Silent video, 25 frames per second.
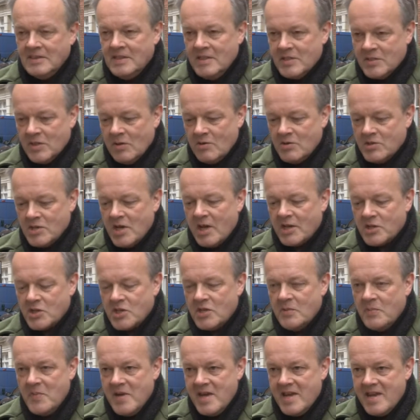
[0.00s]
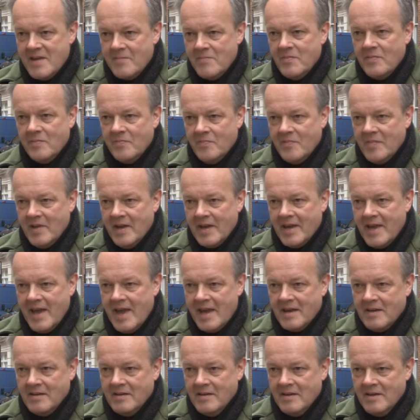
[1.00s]
So touch to beam,
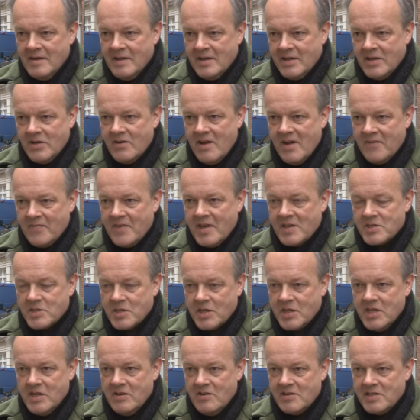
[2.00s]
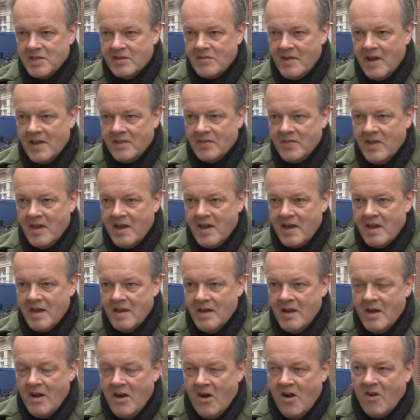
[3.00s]
again, you have that security right there.
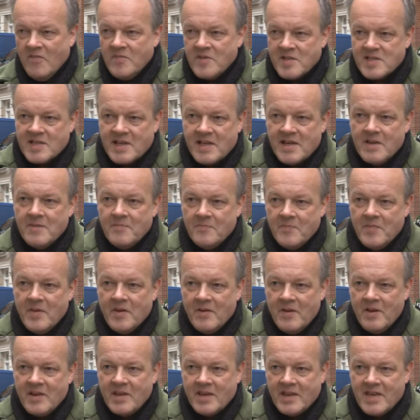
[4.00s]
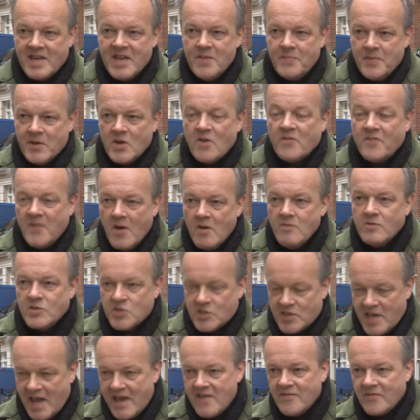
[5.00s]
Obviously, keeping your phone
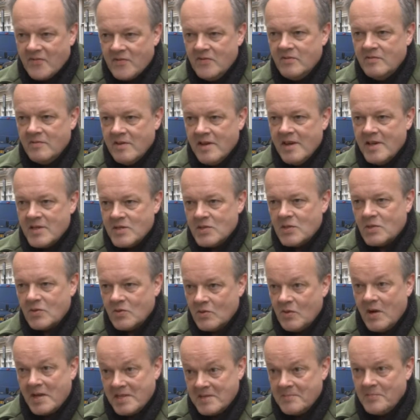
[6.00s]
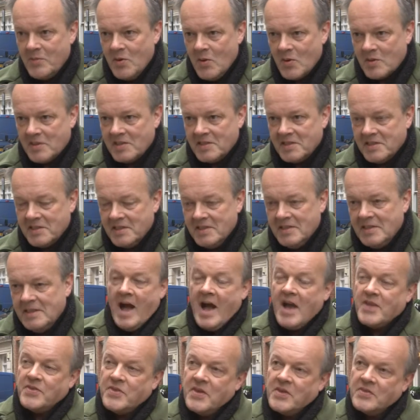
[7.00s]
safe is quite important.
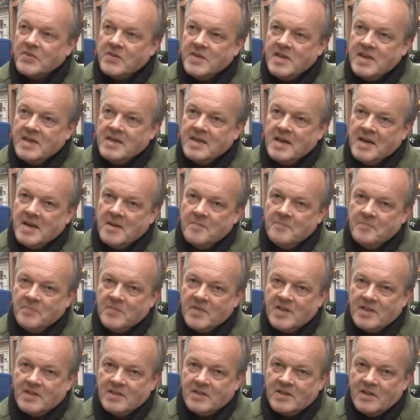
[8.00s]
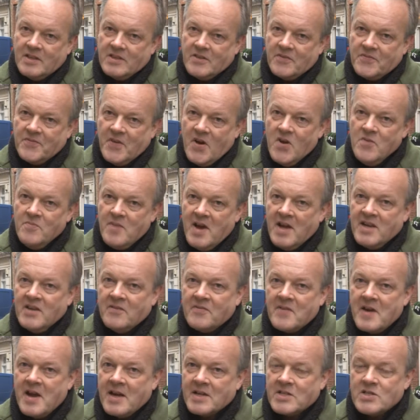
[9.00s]
I think the phone
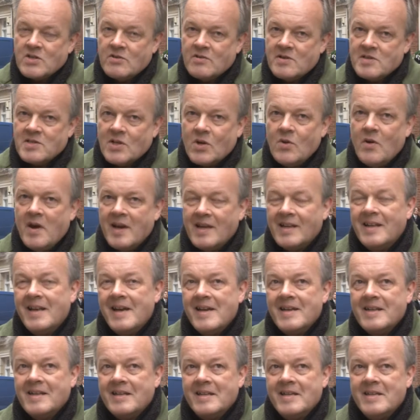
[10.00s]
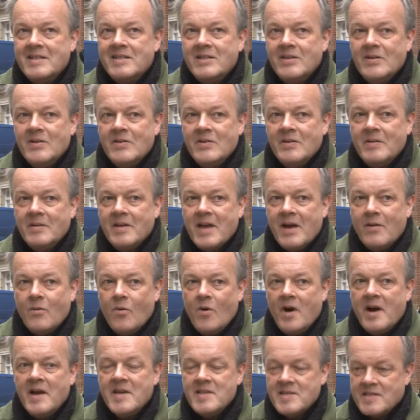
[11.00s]
manufacturers are quite likely to get
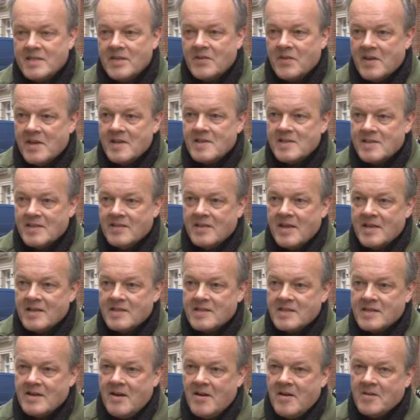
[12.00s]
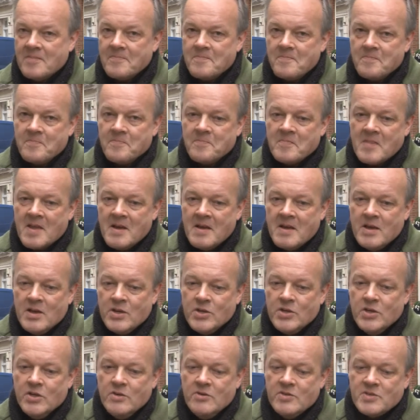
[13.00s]
wise to this, and they'll start
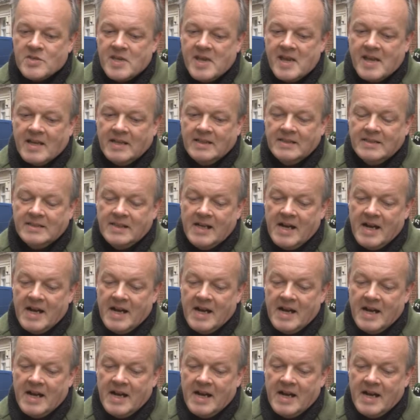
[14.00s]
using